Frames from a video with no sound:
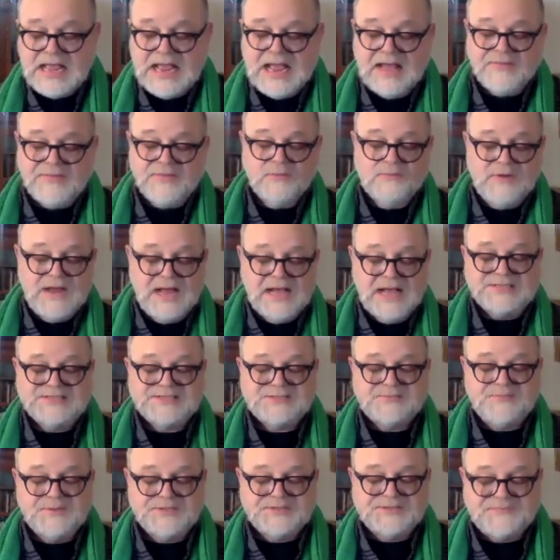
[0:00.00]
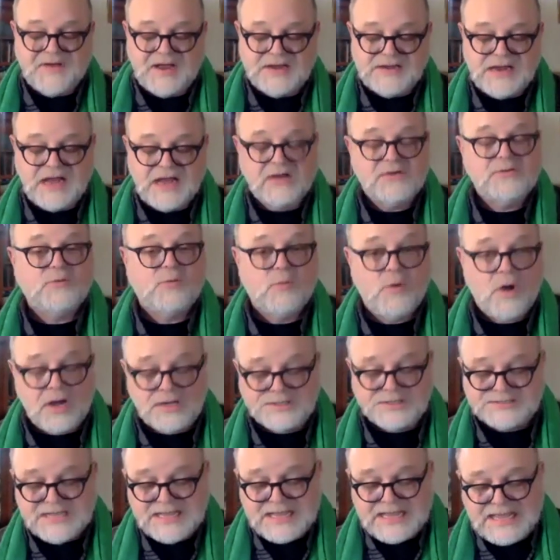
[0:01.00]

and the rest must find out what,